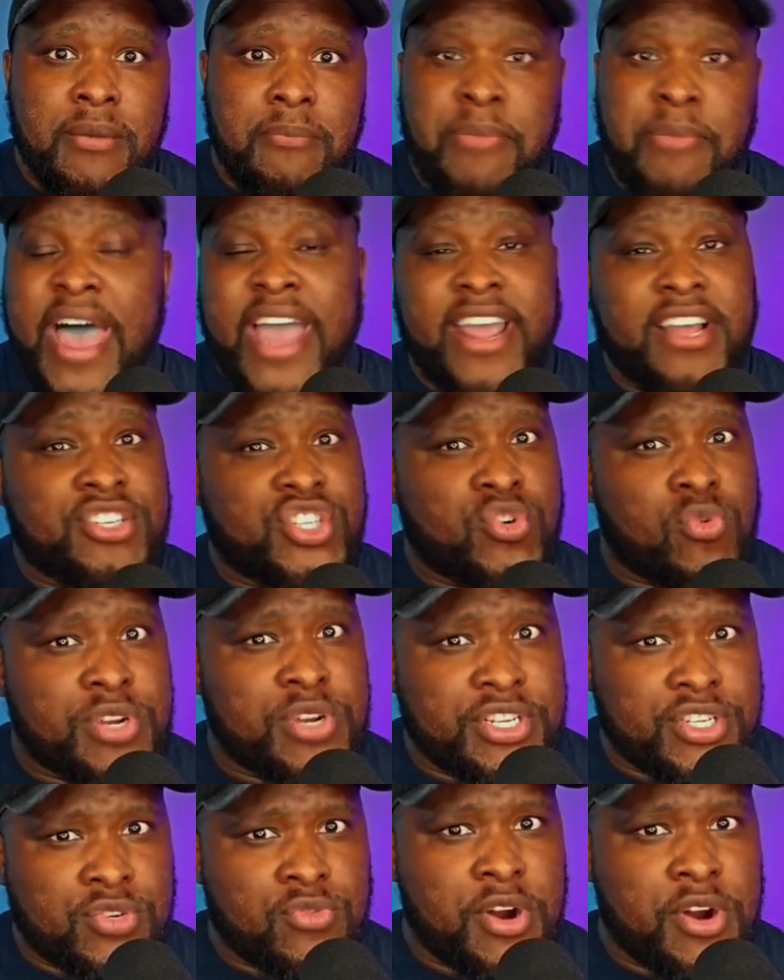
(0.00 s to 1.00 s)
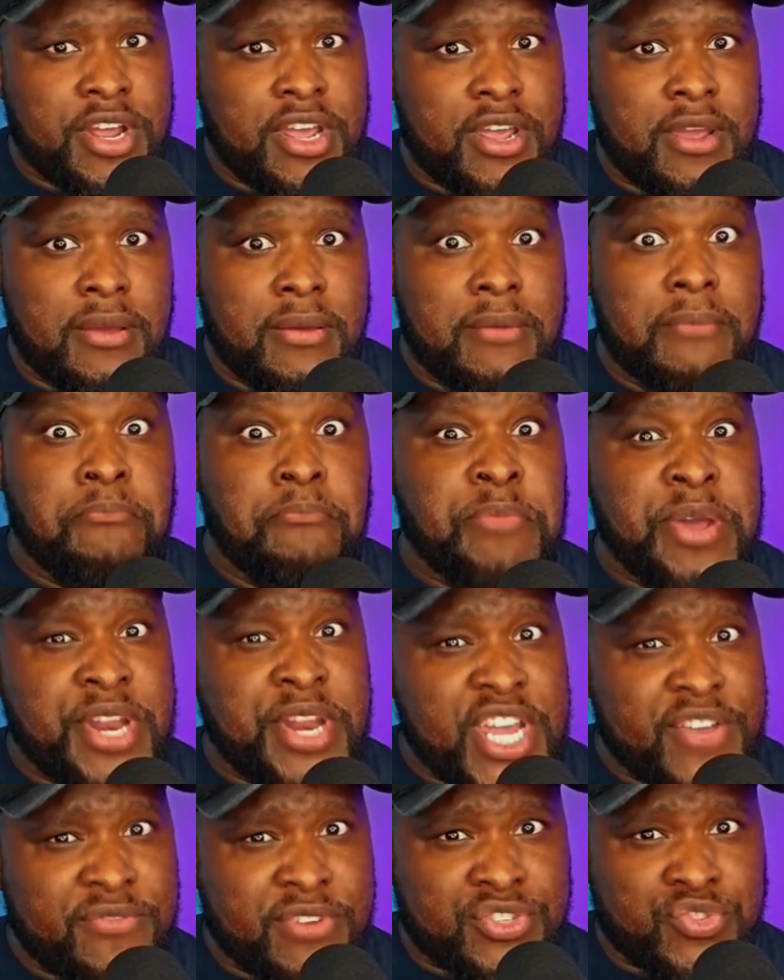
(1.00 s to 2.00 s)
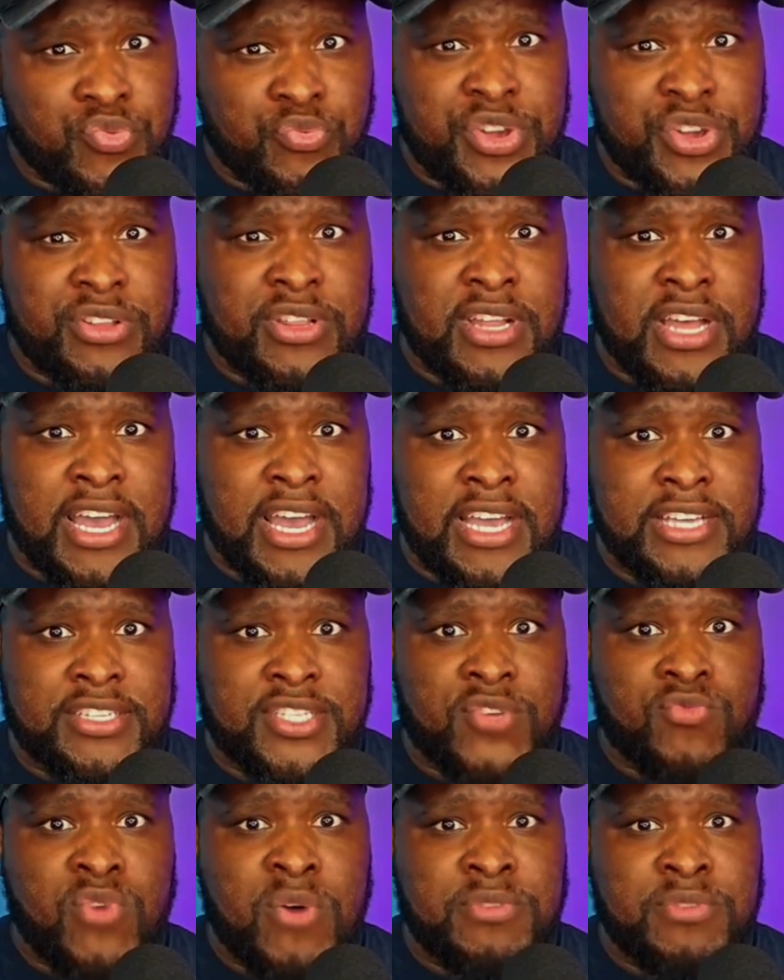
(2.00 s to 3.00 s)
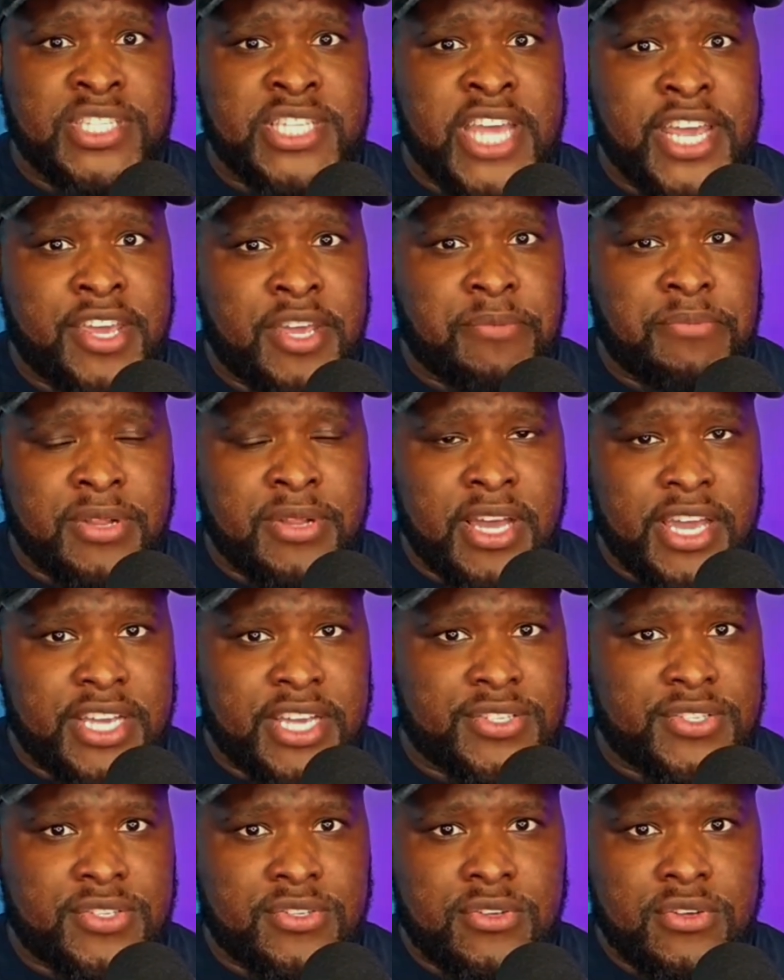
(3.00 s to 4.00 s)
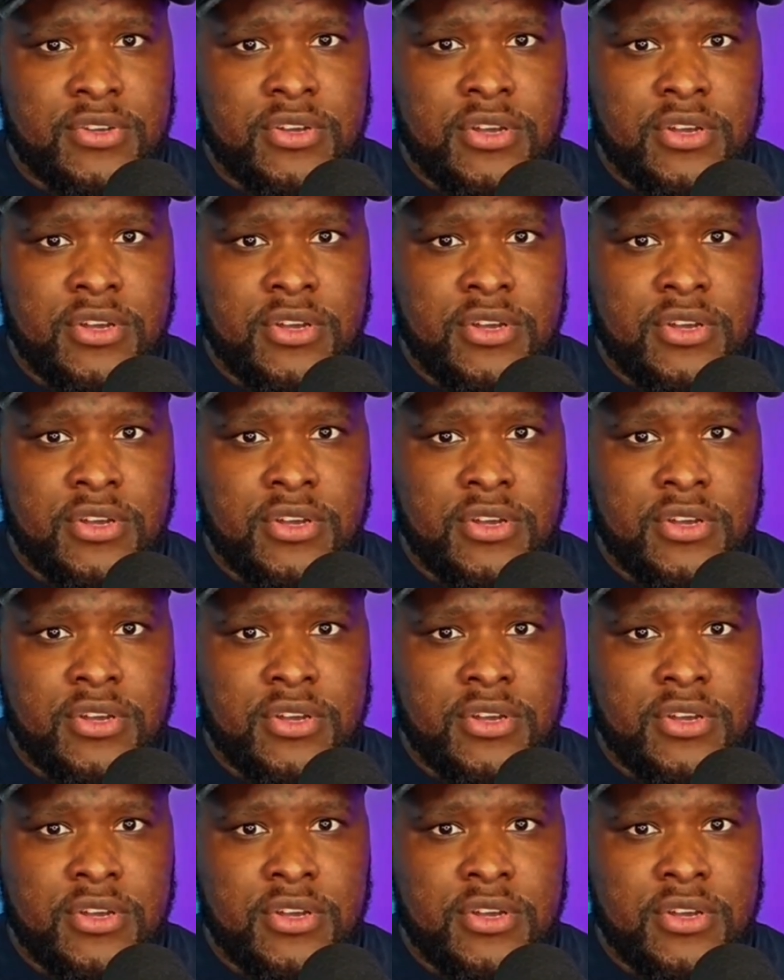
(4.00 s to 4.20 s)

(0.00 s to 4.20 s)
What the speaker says: Back in 2020, many of us realized what was taking place